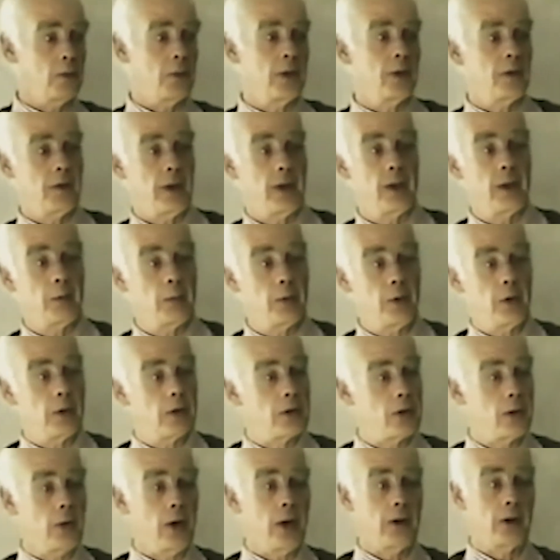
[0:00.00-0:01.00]
to be
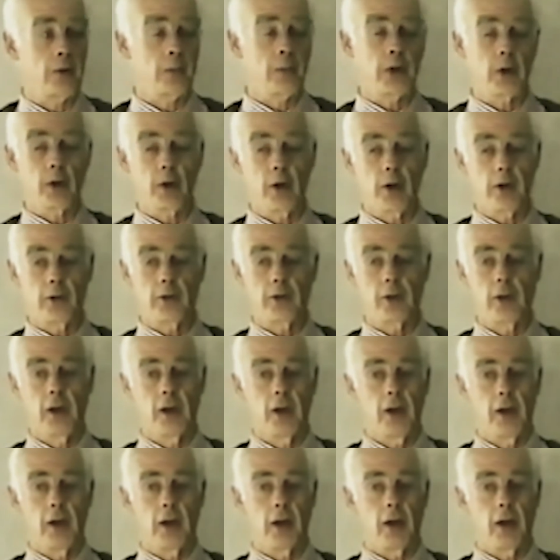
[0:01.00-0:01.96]
available to us, because